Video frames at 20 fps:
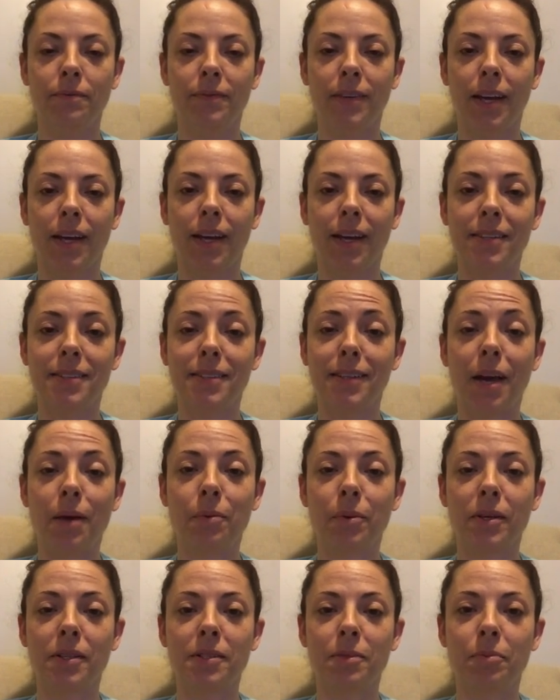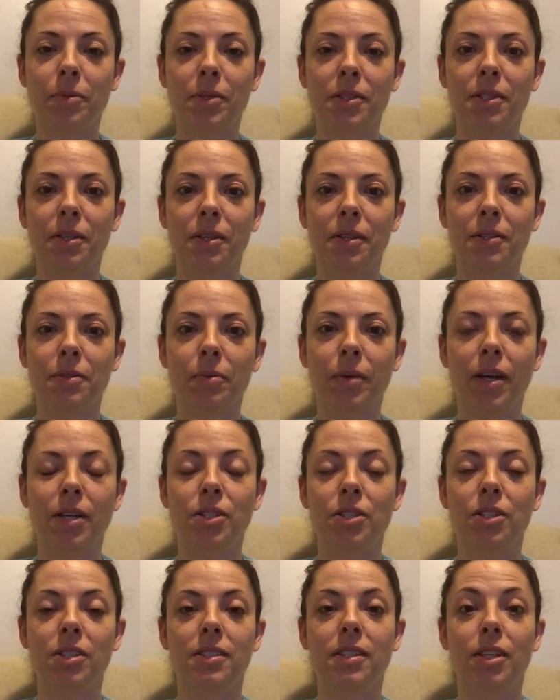I guess God works in mysterious ways.
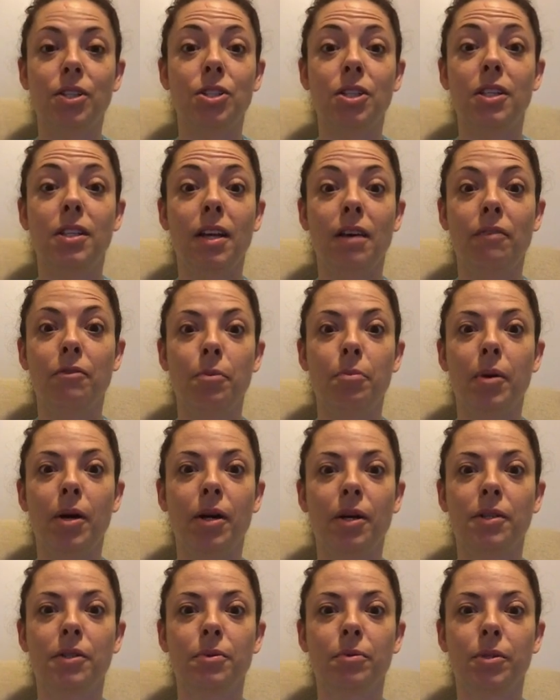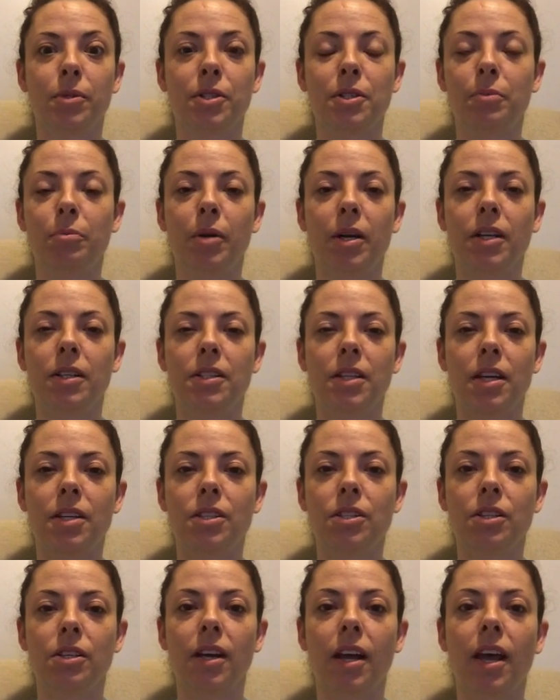She said she never parks where she parked
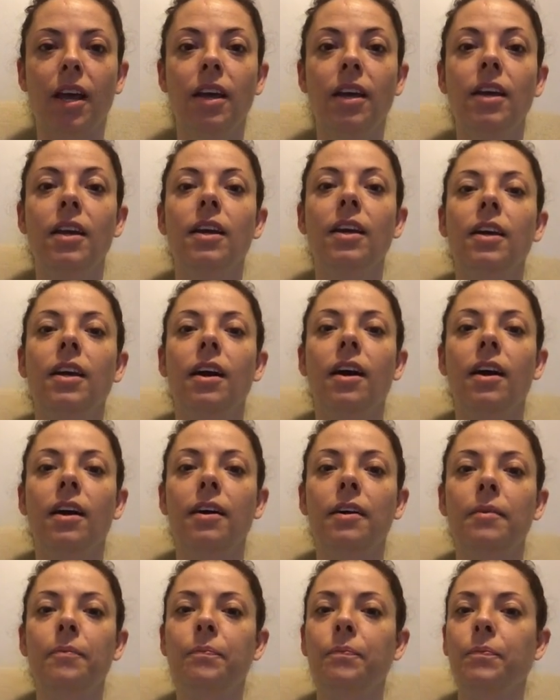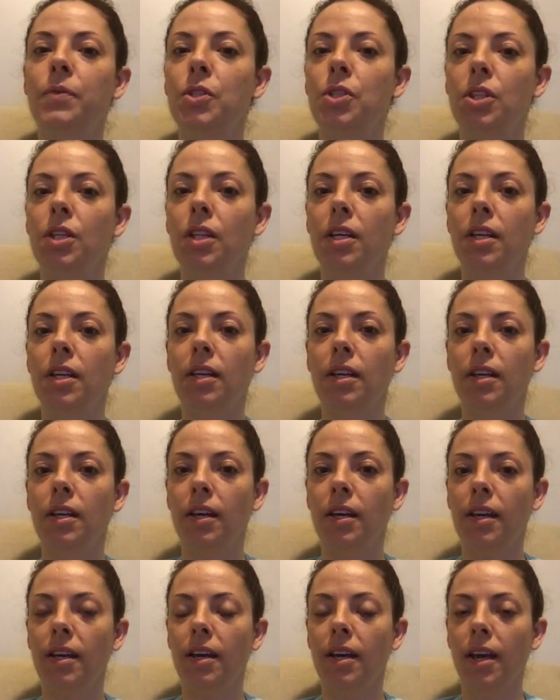yesterday.
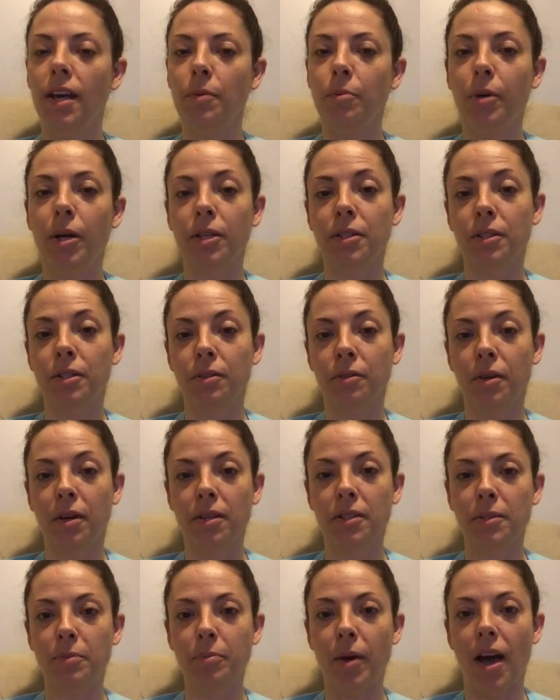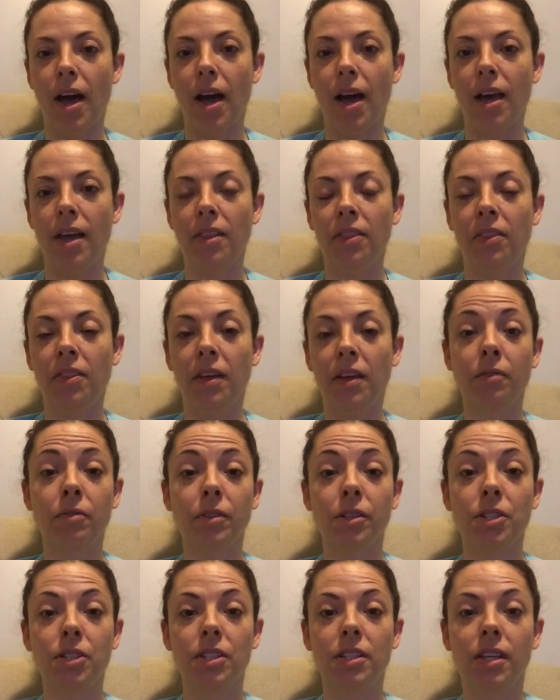She had parked in the wrong spot, and
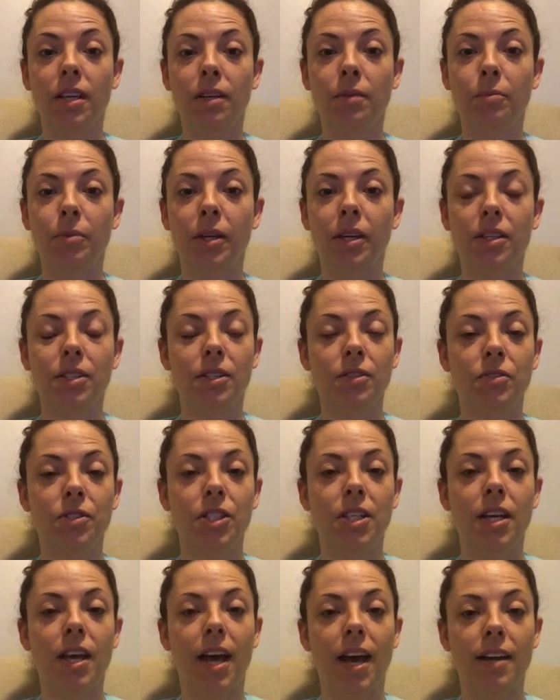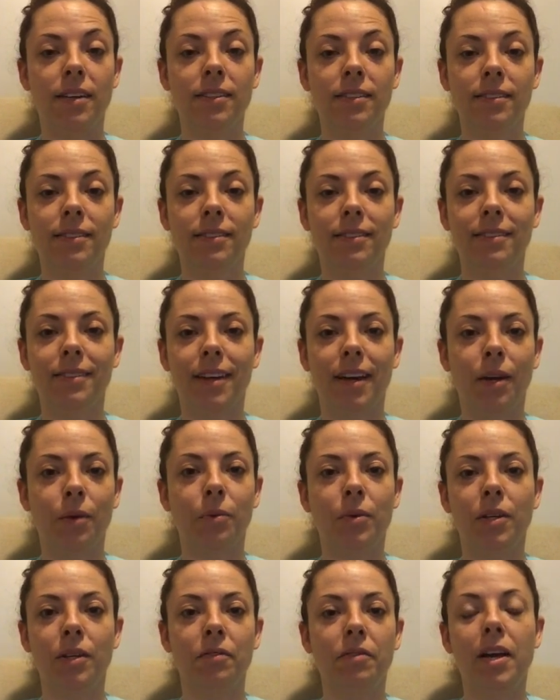thankfully she did, because if she hadn't, I
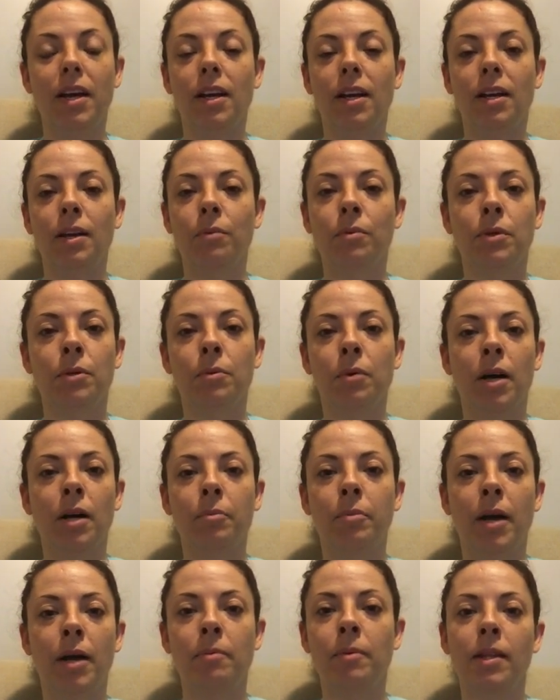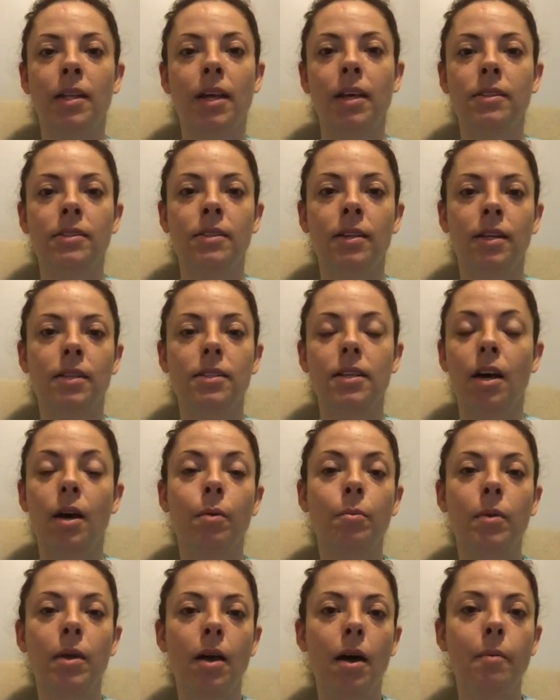wouldn't have had anyone to walk by me last night to help
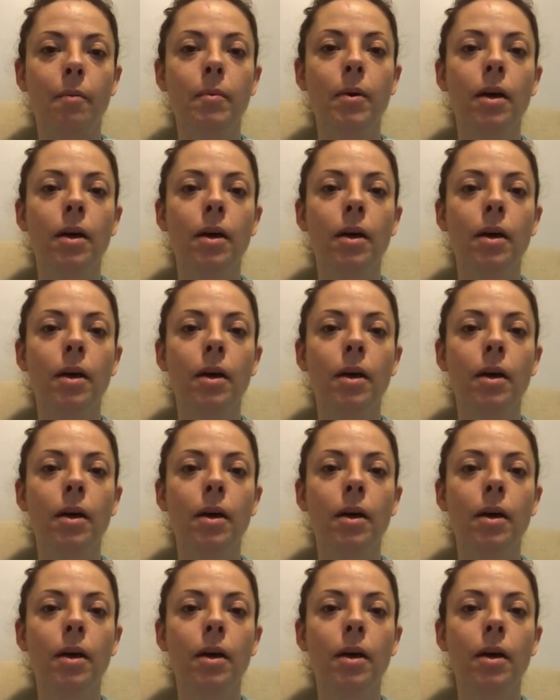me out.